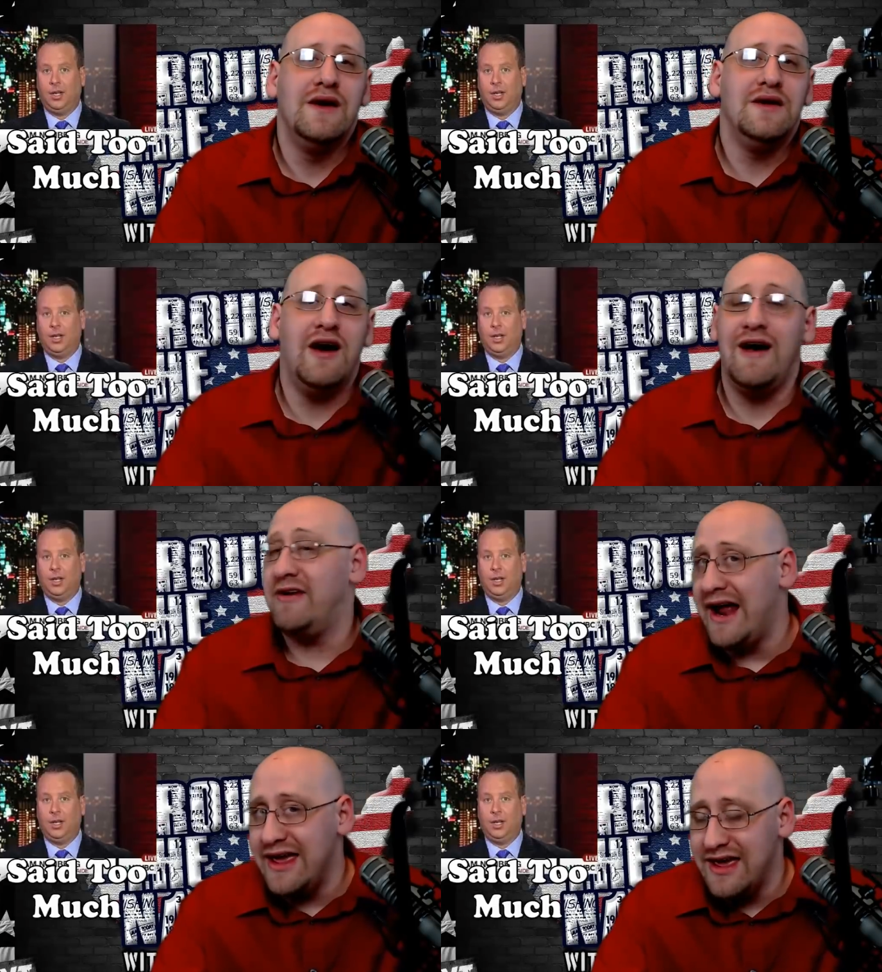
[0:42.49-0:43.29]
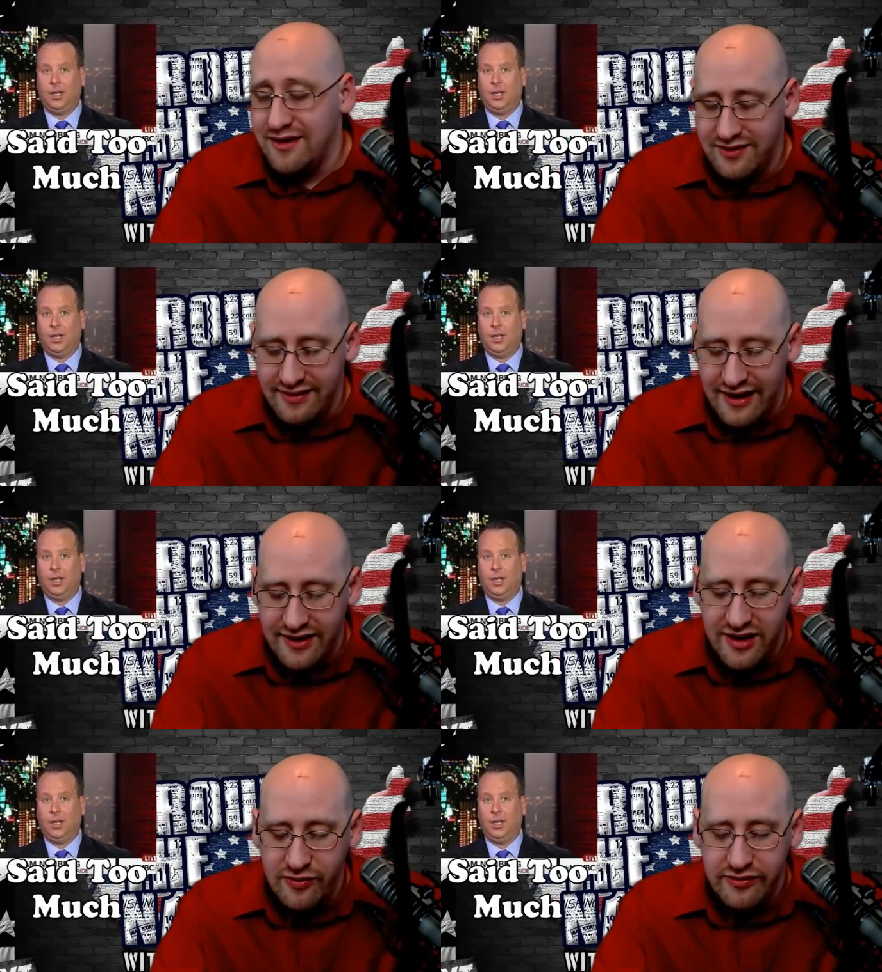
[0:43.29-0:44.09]
Speaker 1: Now, Avenetti
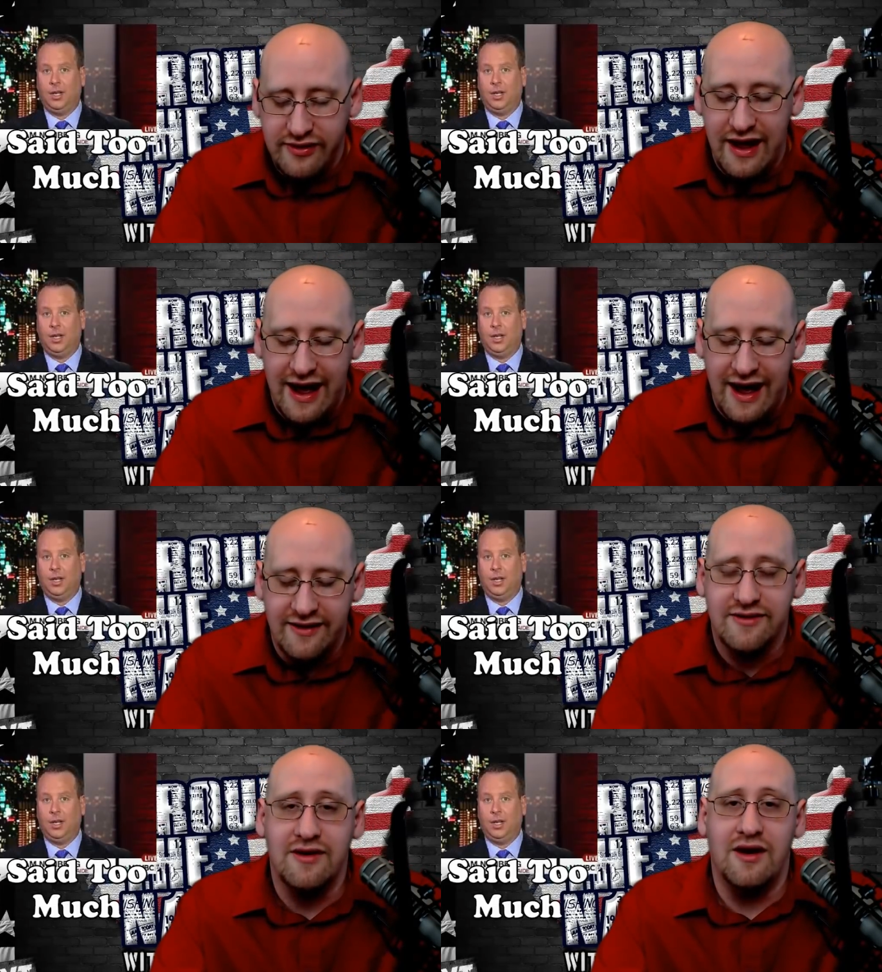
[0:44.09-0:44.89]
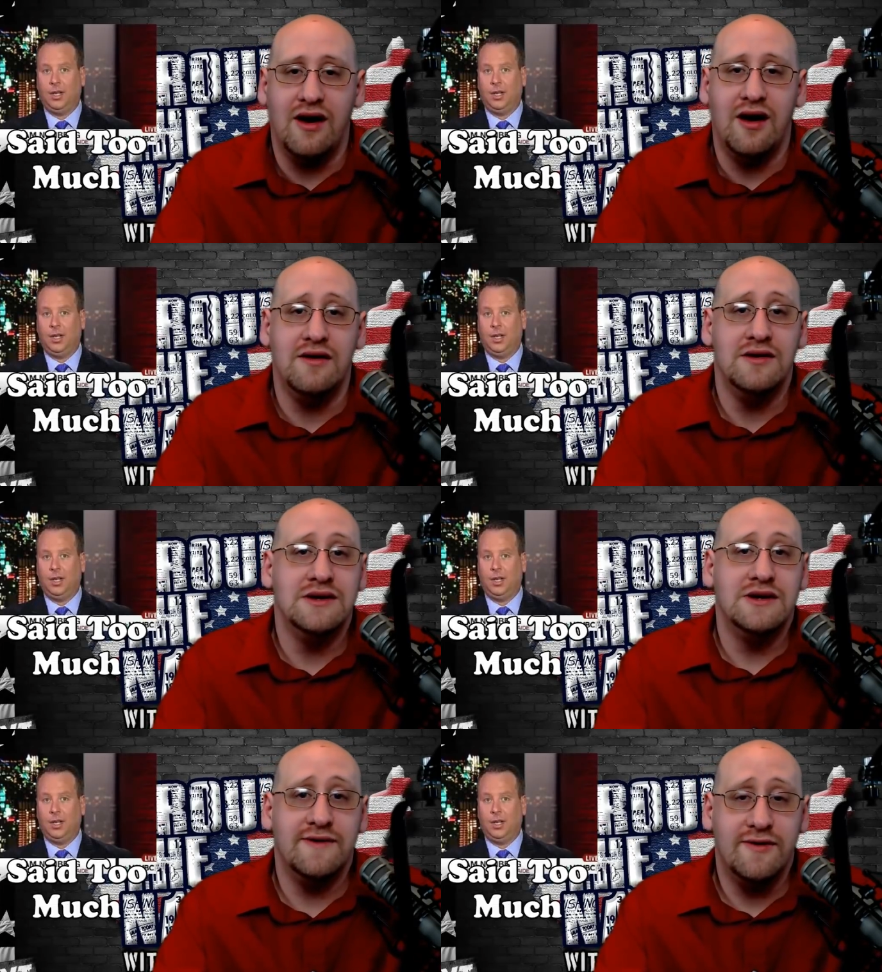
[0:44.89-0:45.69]
decided he was going to ask uh,
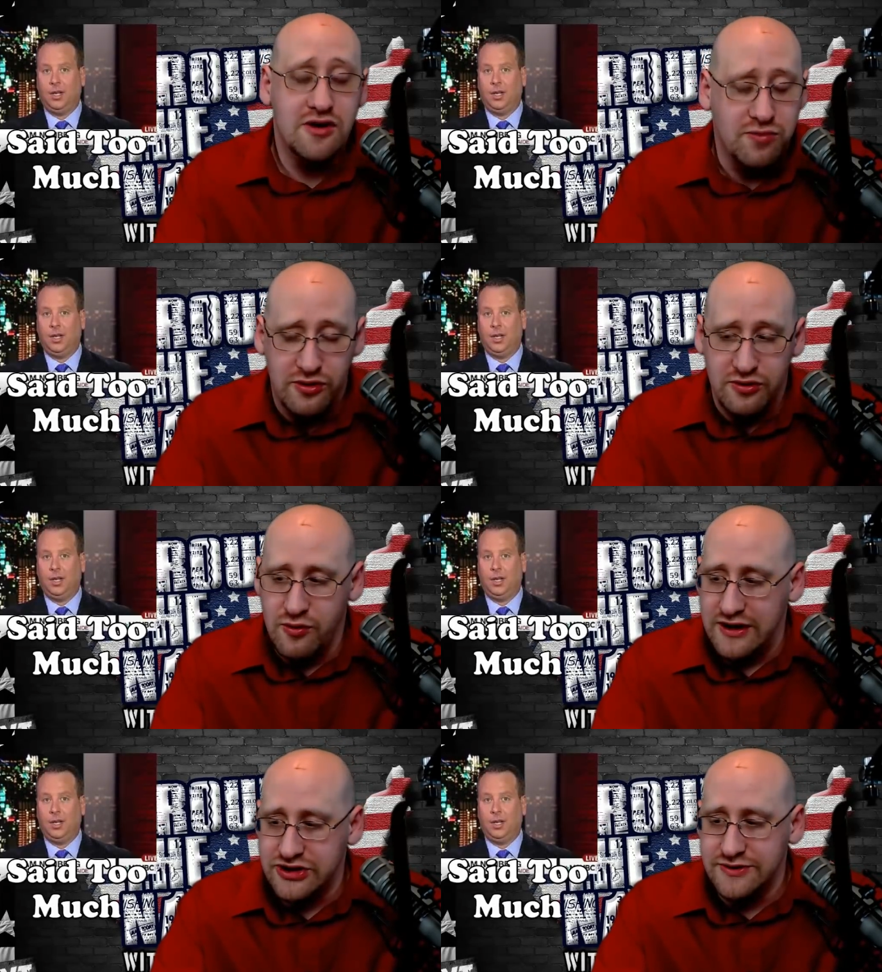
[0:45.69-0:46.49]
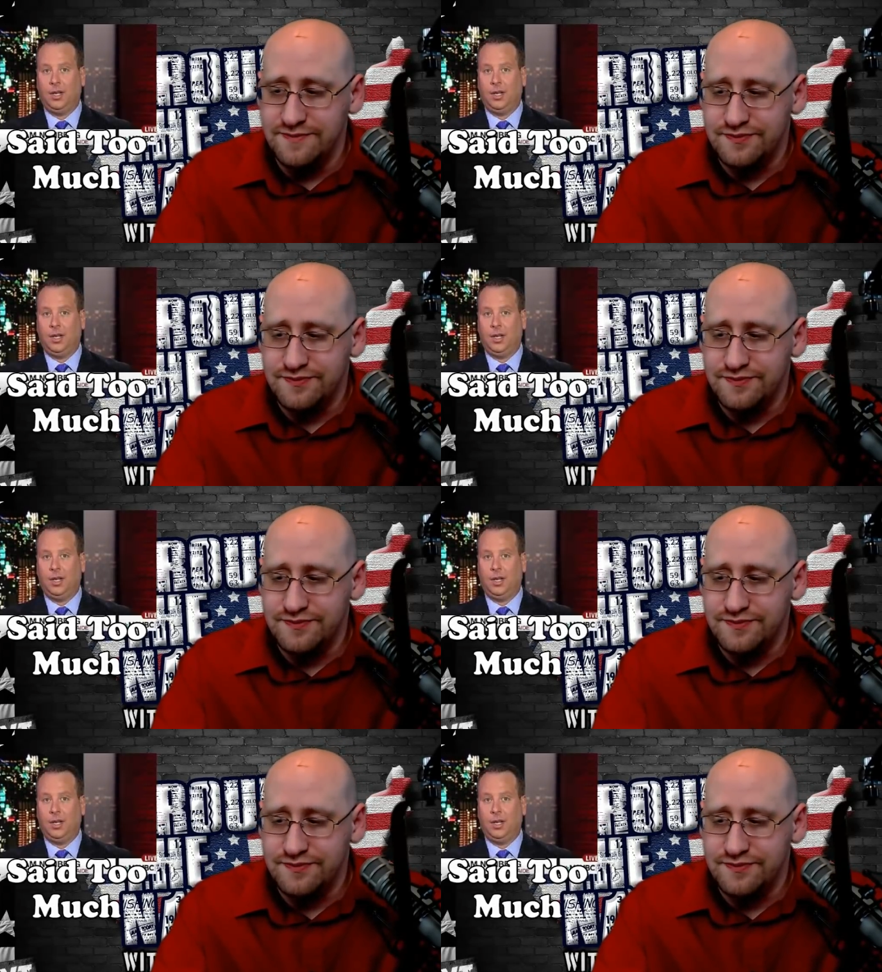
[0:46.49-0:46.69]
a very important question